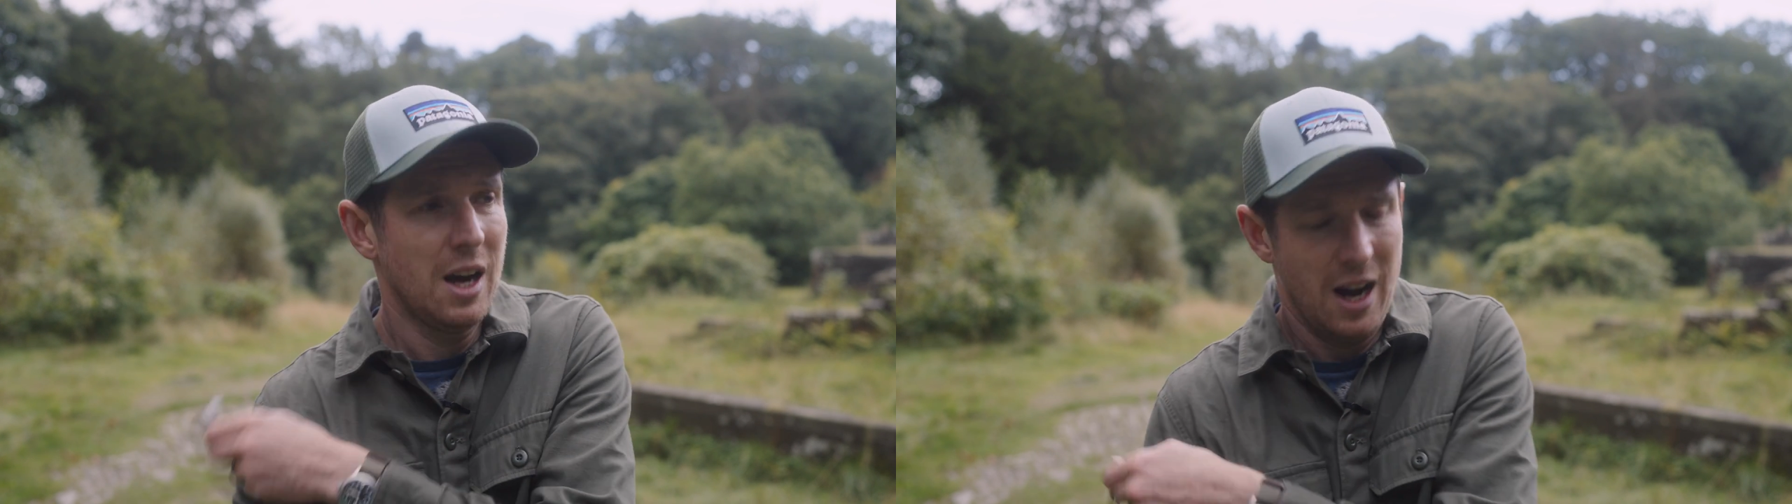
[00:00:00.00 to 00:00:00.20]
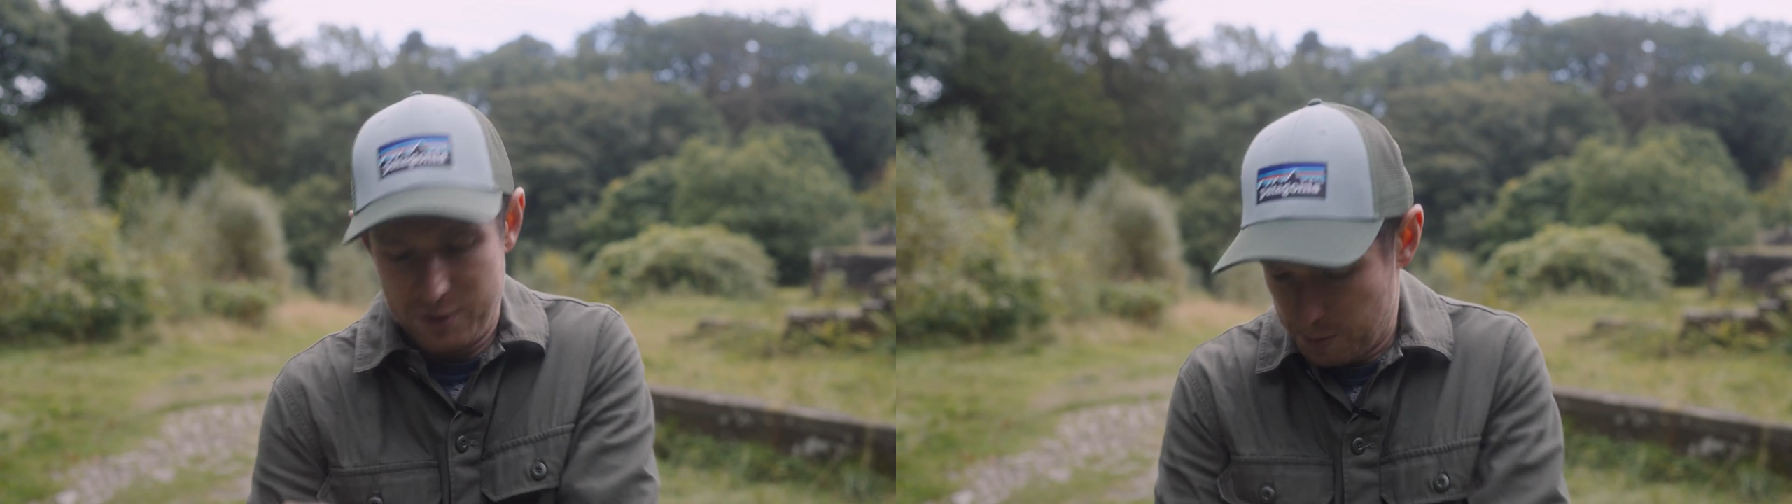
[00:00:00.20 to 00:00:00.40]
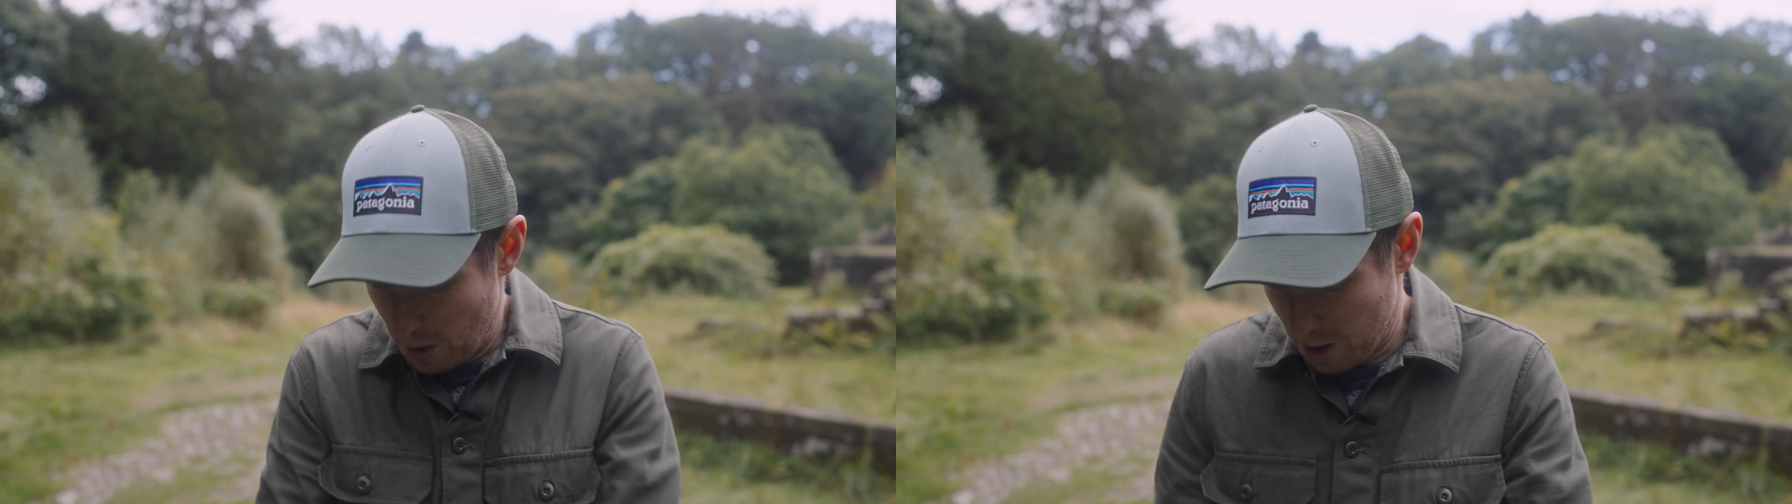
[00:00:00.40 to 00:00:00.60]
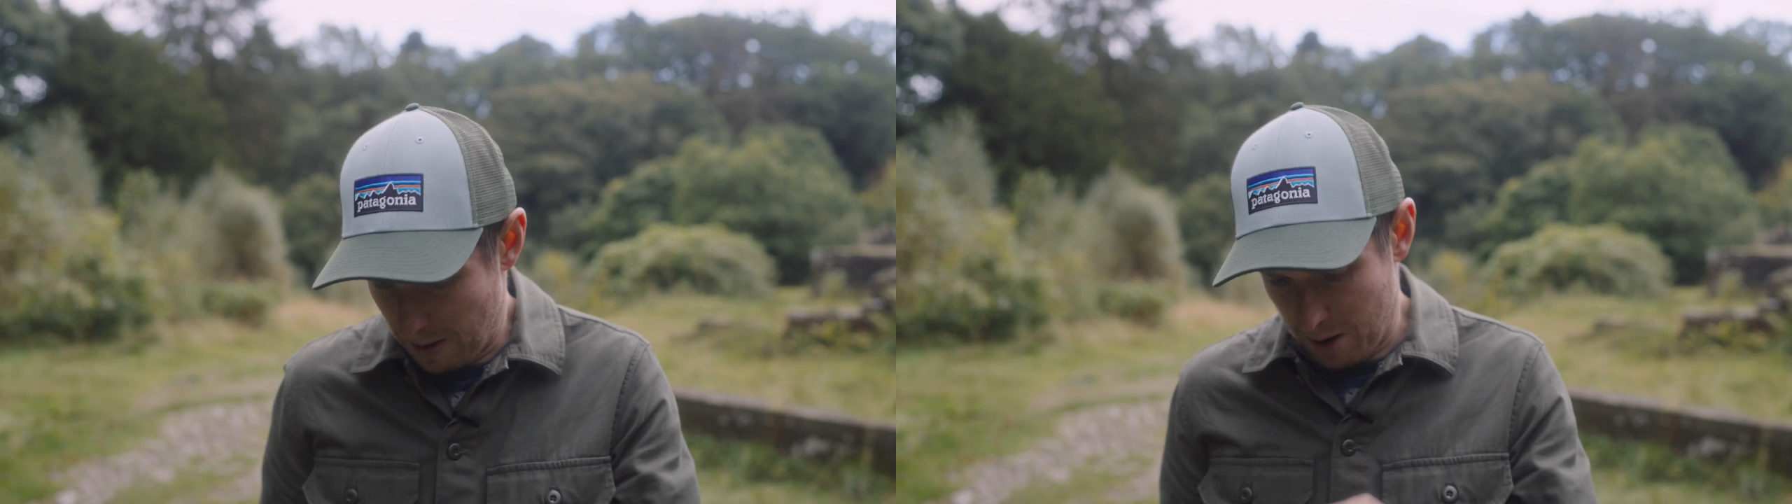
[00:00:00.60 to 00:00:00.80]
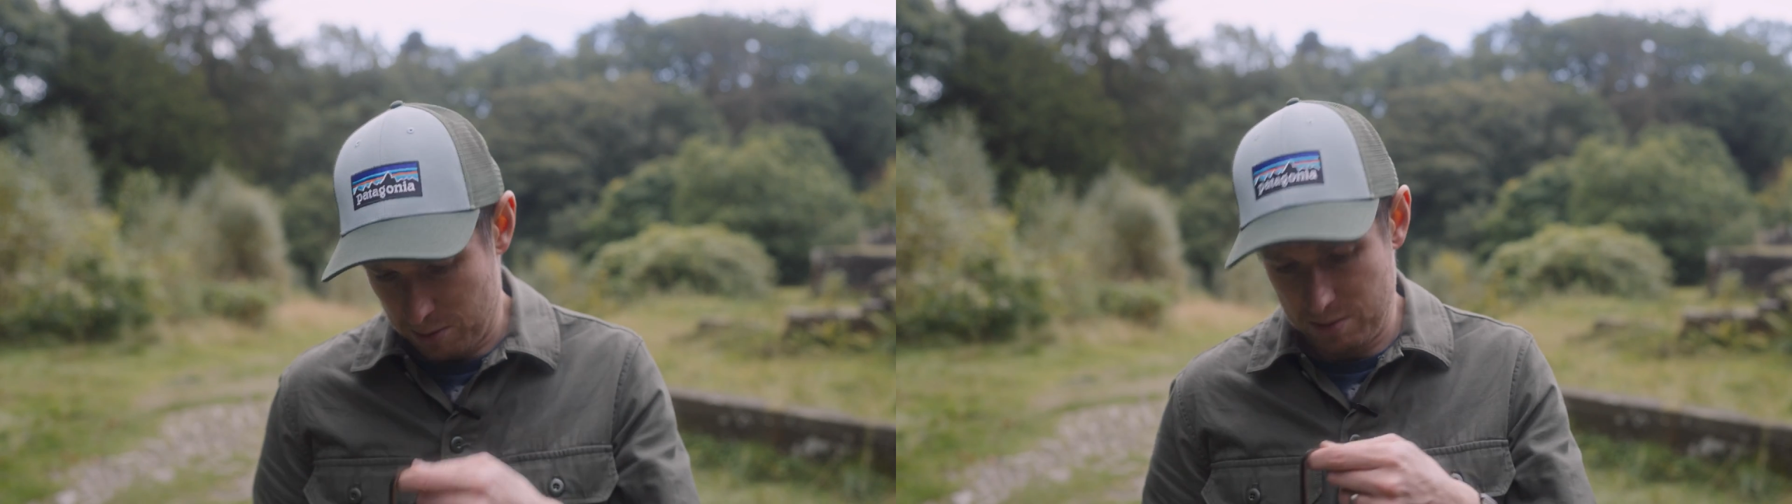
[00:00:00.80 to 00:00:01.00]
I've spoken
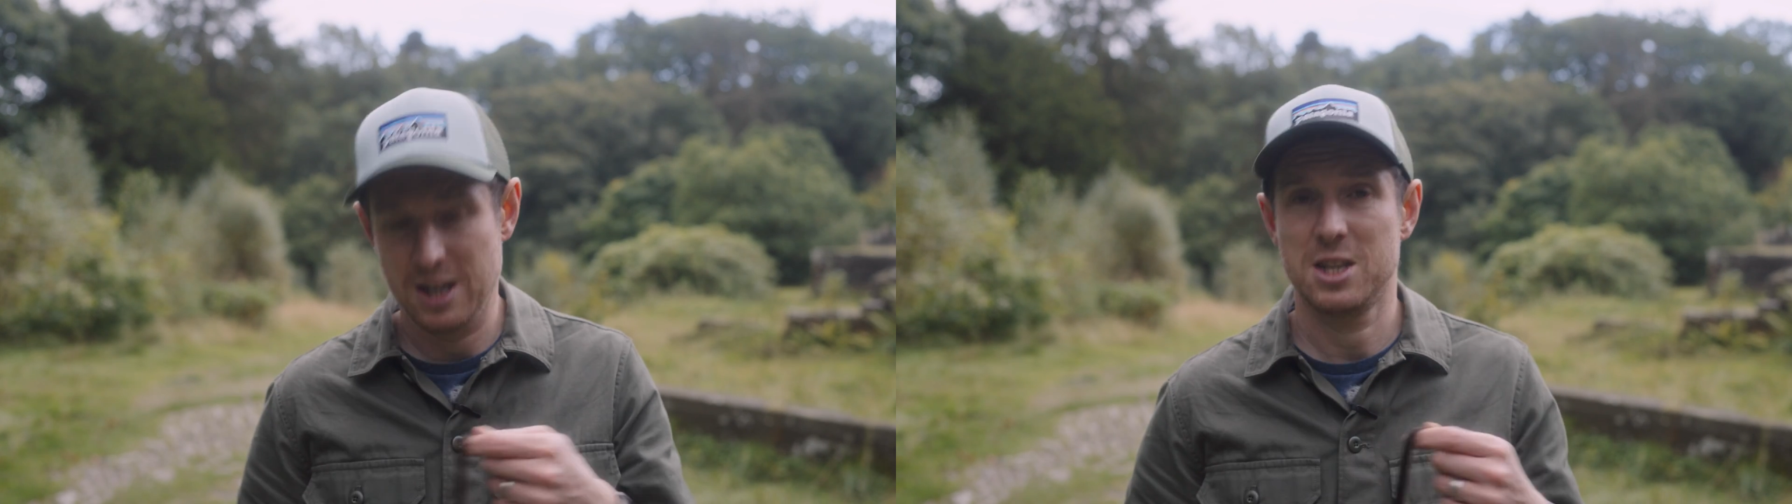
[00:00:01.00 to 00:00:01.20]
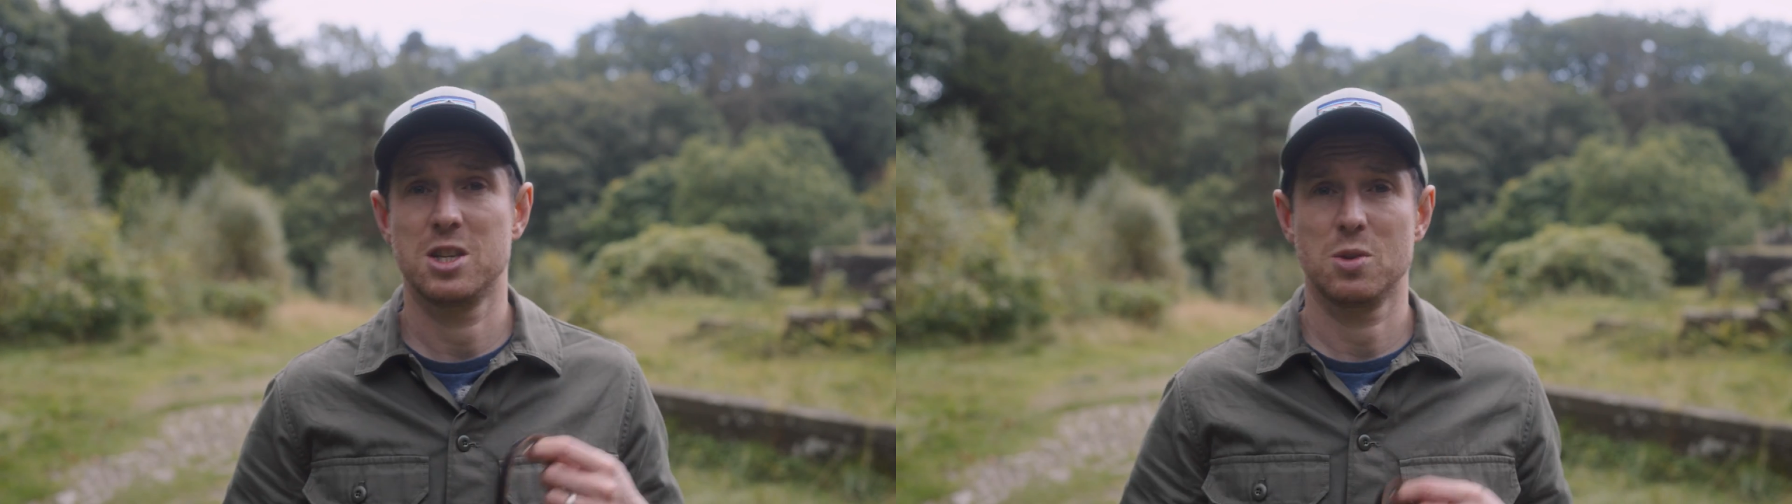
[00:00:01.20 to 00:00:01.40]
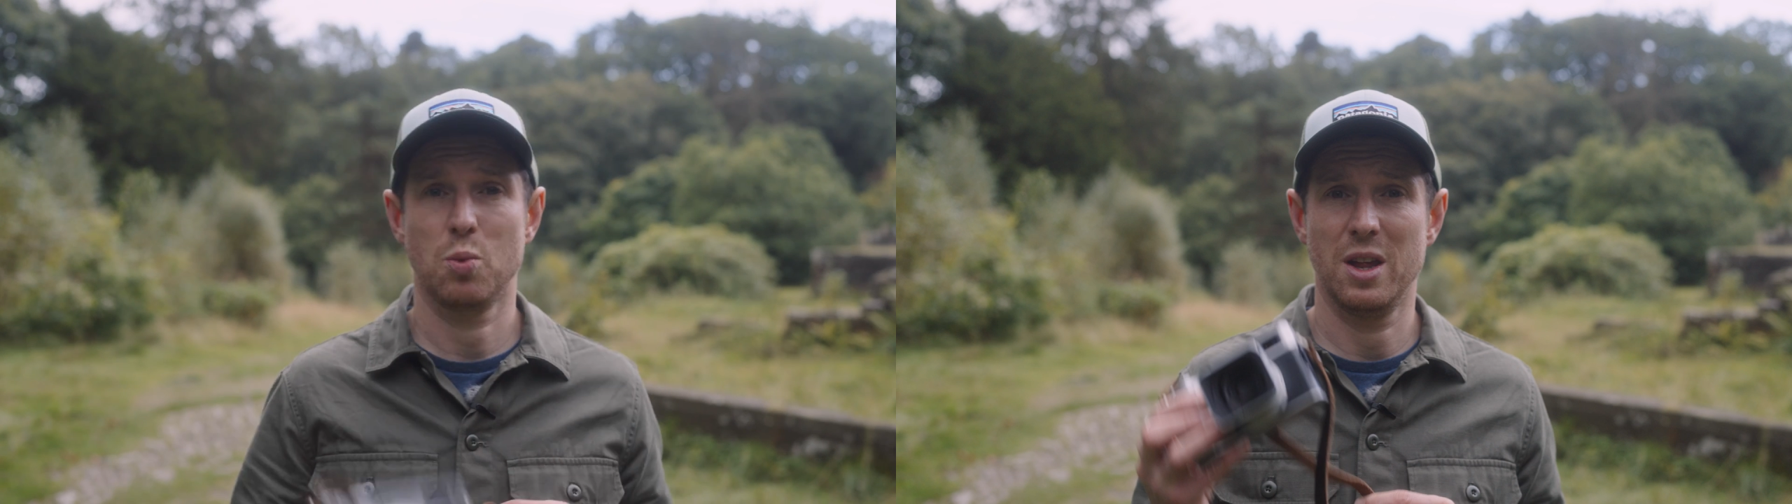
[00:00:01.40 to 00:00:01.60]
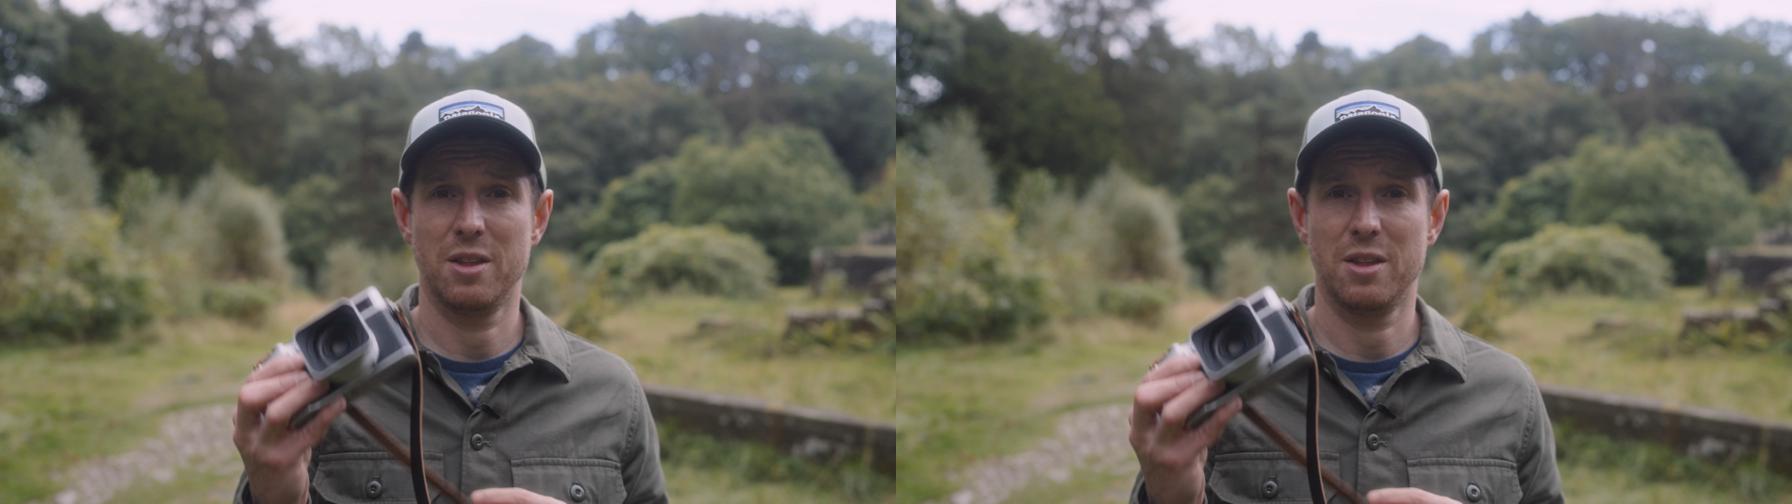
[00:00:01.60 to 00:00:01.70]
about this with